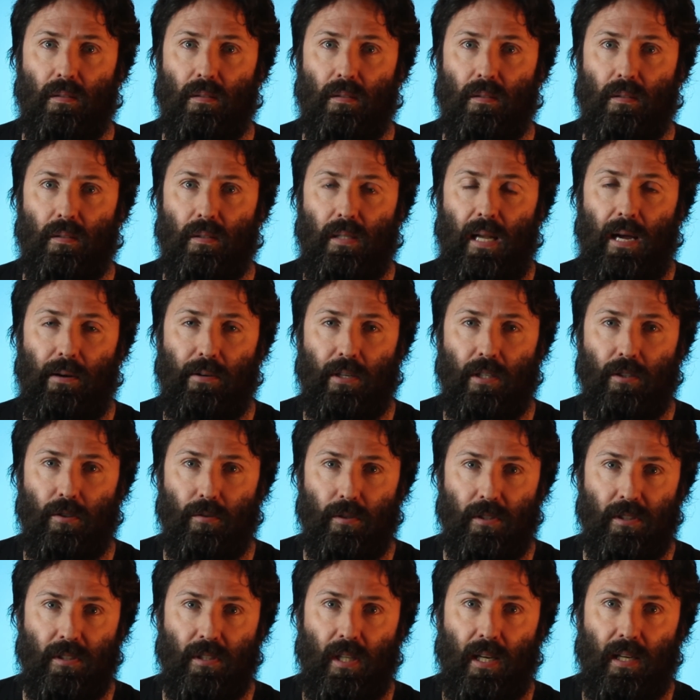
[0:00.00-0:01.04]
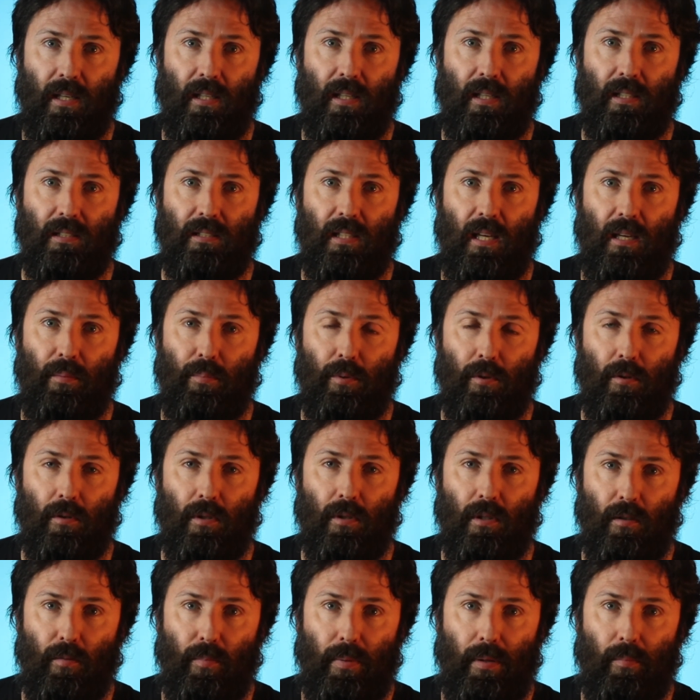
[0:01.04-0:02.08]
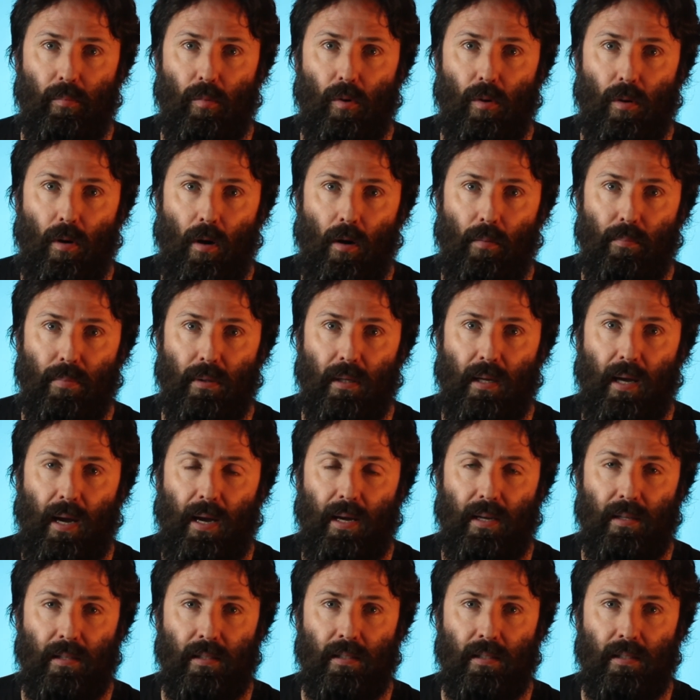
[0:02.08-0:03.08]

Now I can do a second example, a little bit more complicated.